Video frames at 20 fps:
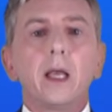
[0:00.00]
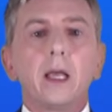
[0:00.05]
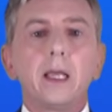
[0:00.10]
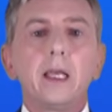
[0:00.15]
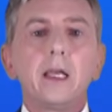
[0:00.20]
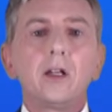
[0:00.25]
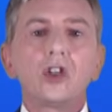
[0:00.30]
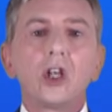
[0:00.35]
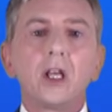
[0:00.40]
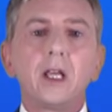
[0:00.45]

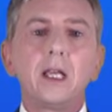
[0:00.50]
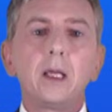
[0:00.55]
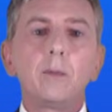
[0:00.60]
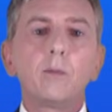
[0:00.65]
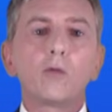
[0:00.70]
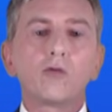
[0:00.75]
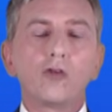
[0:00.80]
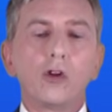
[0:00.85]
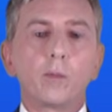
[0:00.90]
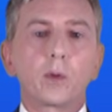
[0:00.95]
Each
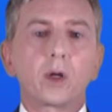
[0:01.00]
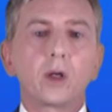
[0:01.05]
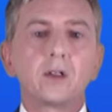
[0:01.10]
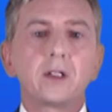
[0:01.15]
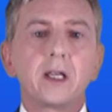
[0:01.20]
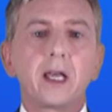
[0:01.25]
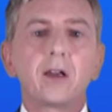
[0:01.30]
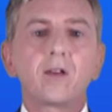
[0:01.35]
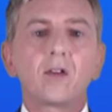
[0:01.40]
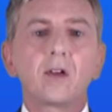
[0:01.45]
heme group
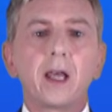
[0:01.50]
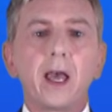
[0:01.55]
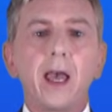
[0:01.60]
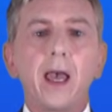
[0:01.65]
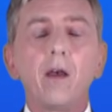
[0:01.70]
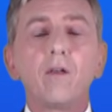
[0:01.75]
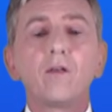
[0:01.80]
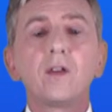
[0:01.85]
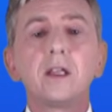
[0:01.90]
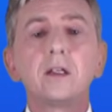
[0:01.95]
contains an
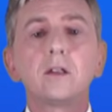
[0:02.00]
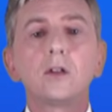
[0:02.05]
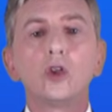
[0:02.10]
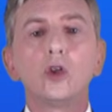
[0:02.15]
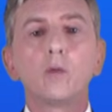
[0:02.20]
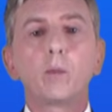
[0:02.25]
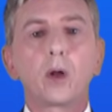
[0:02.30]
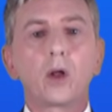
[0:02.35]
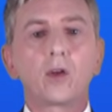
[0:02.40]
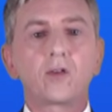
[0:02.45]

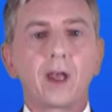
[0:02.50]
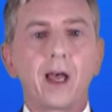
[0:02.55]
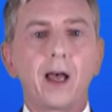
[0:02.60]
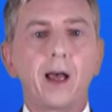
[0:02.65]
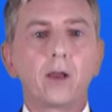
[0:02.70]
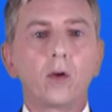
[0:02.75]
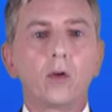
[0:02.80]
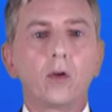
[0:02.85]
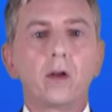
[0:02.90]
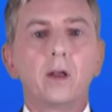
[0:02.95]
Fe2 plus
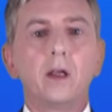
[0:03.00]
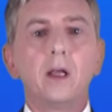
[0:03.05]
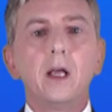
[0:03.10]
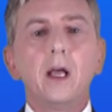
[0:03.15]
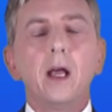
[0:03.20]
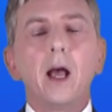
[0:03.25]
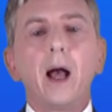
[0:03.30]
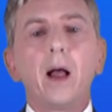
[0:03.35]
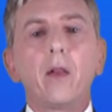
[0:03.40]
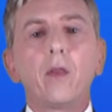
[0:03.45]
ion,
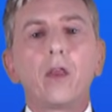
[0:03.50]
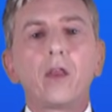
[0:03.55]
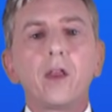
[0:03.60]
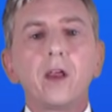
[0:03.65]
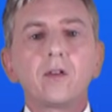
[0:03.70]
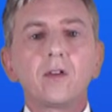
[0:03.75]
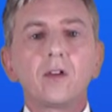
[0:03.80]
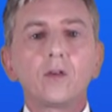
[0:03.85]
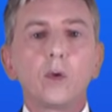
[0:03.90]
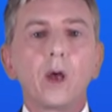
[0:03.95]
and
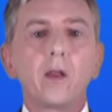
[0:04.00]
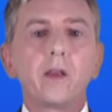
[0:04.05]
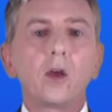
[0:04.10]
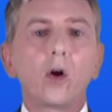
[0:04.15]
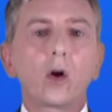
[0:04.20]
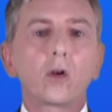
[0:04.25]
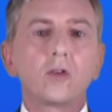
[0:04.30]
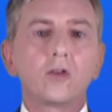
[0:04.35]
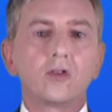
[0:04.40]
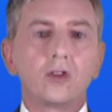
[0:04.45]
this is where the
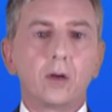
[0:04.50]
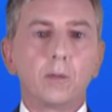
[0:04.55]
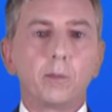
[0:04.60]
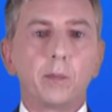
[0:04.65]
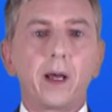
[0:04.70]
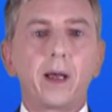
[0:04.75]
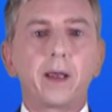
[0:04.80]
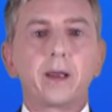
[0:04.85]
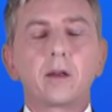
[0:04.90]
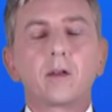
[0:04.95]
oxygen
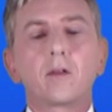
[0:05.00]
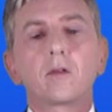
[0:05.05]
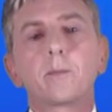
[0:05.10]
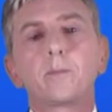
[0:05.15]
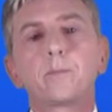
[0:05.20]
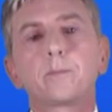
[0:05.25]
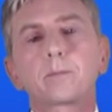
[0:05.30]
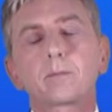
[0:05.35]
binds.